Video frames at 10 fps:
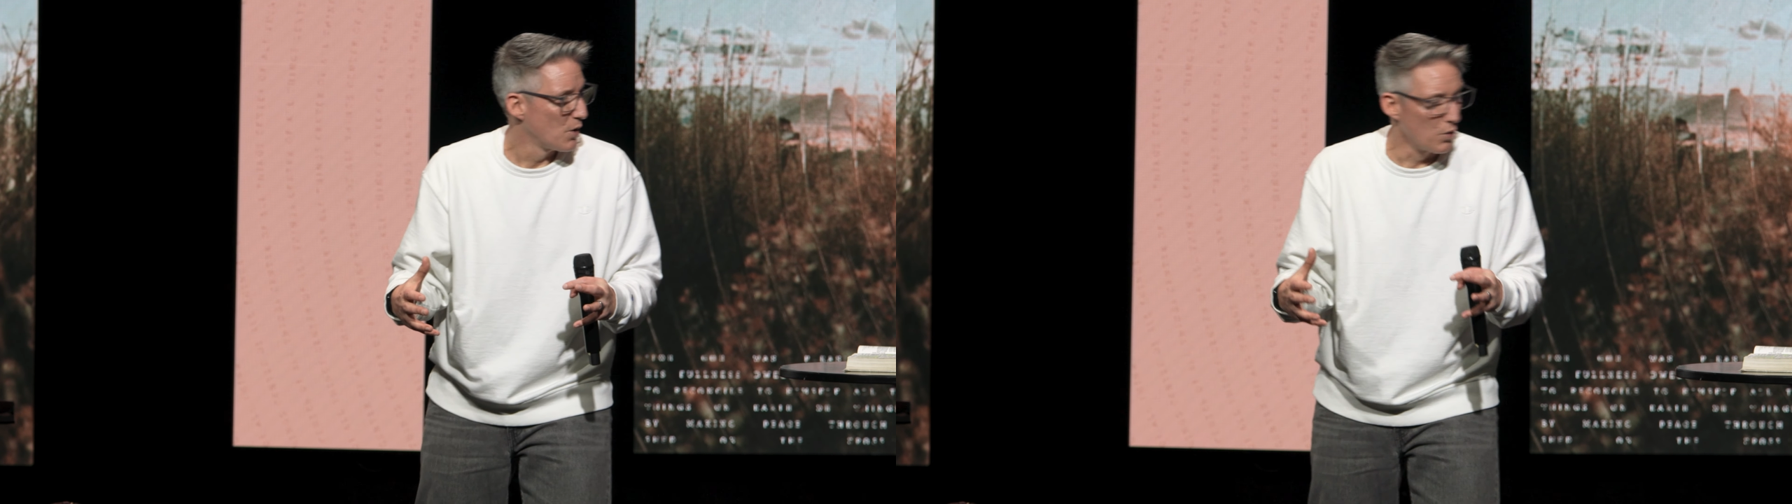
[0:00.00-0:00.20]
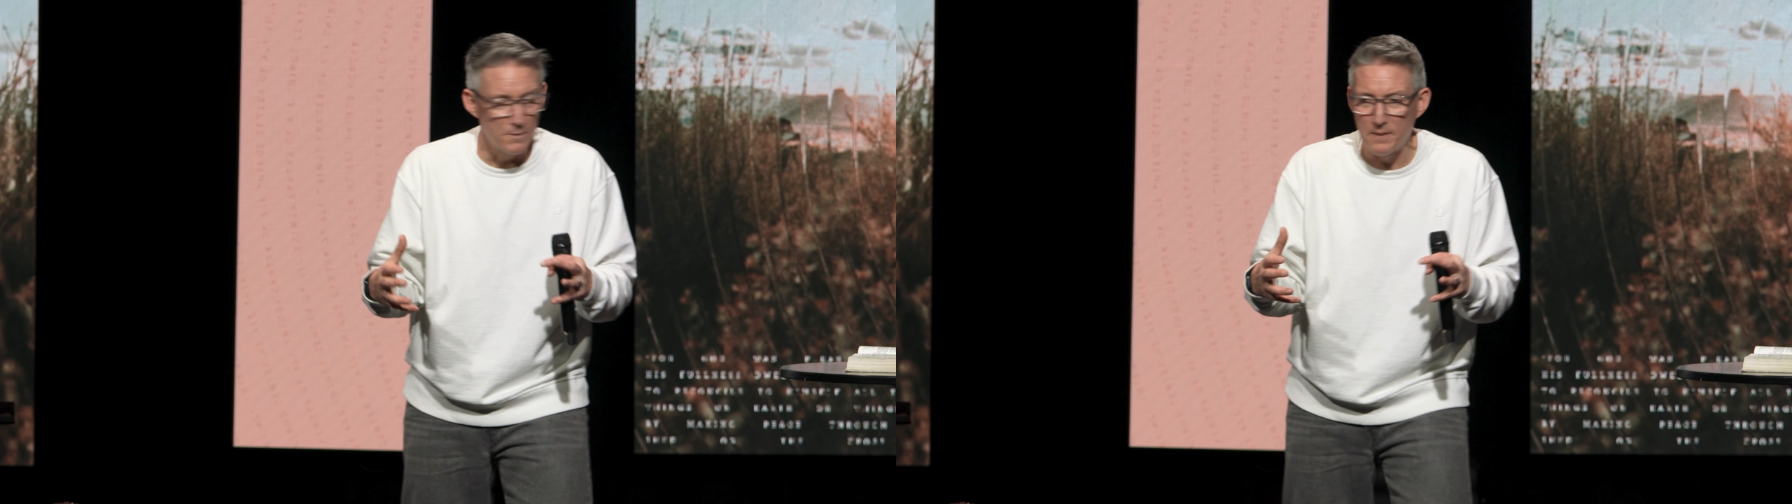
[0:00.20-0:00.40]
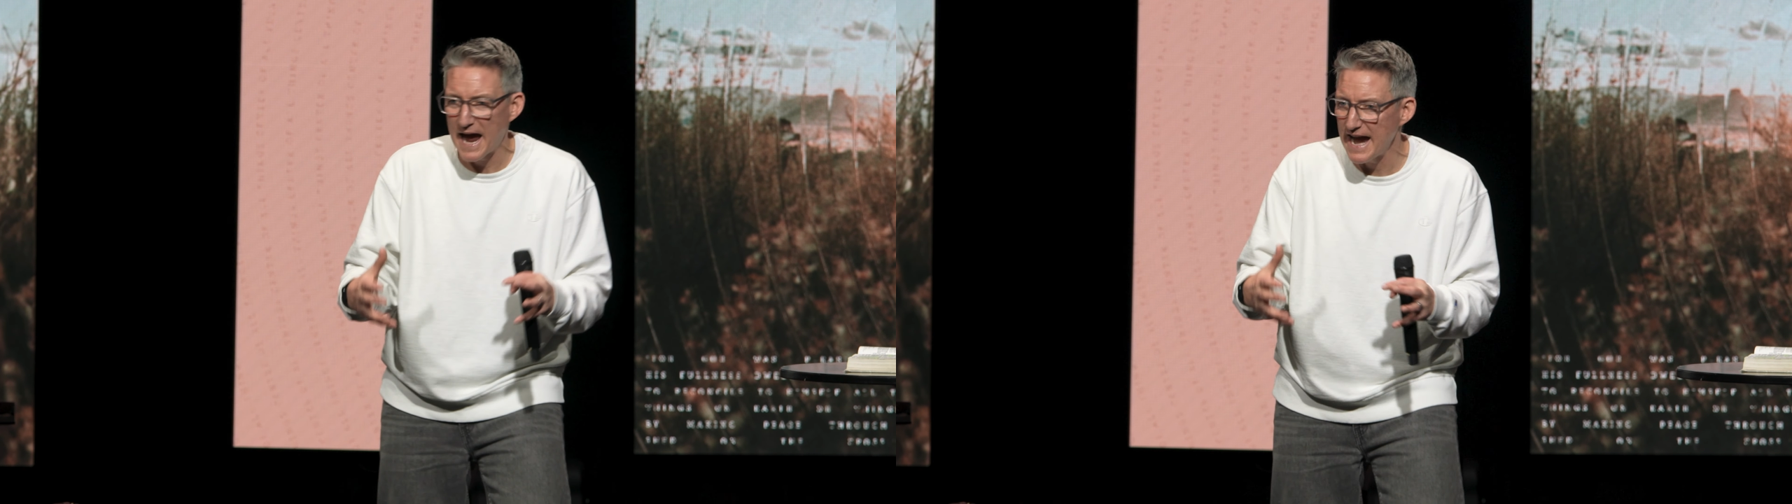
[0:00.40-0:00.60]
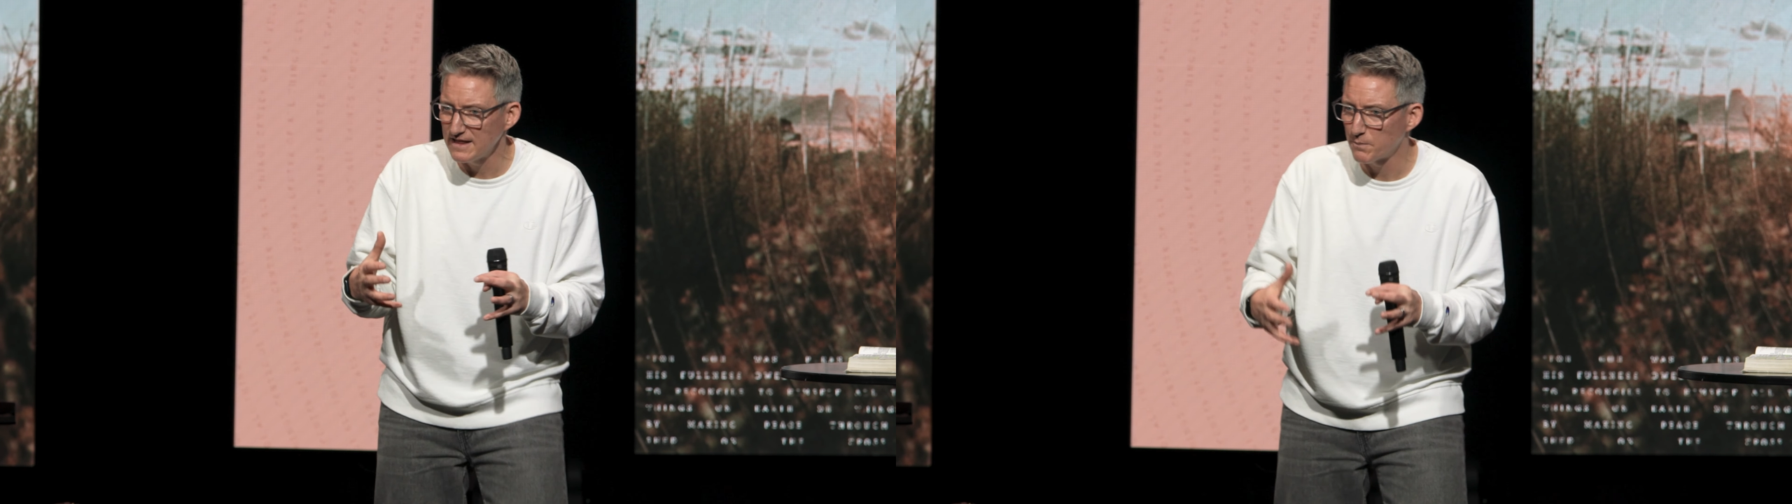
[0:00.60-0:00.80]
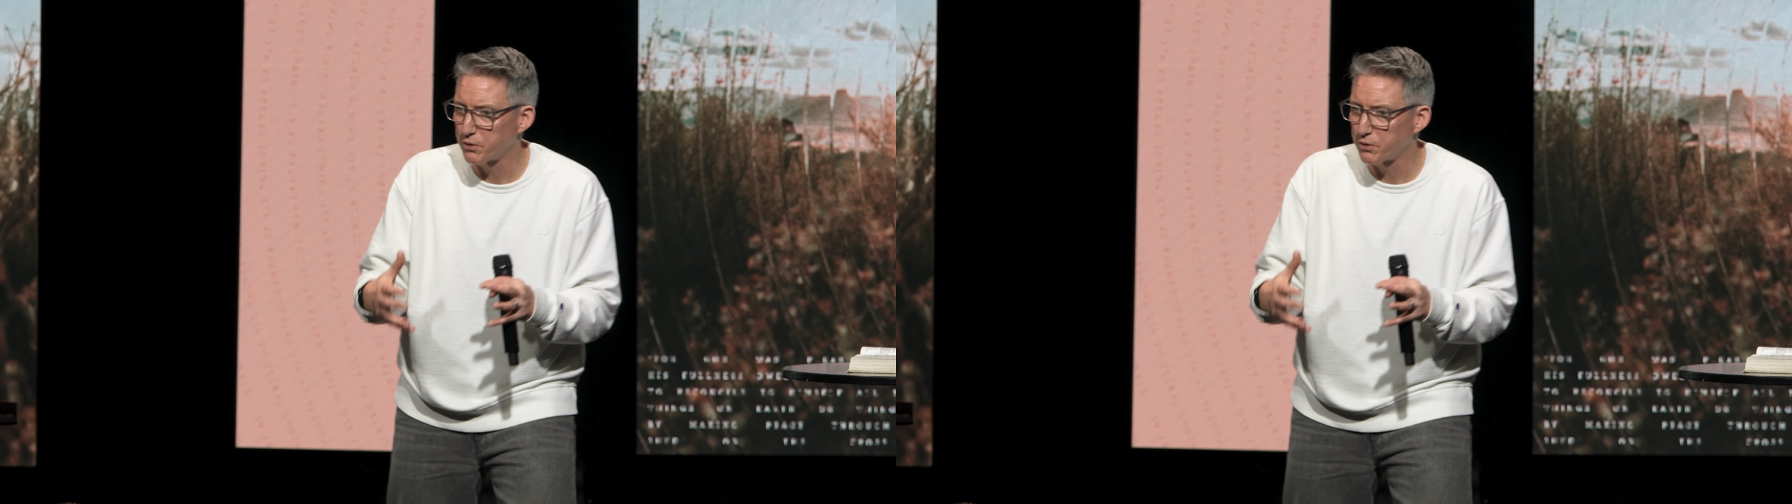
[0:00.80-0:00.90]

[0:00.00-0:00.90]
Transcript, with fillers: would pay the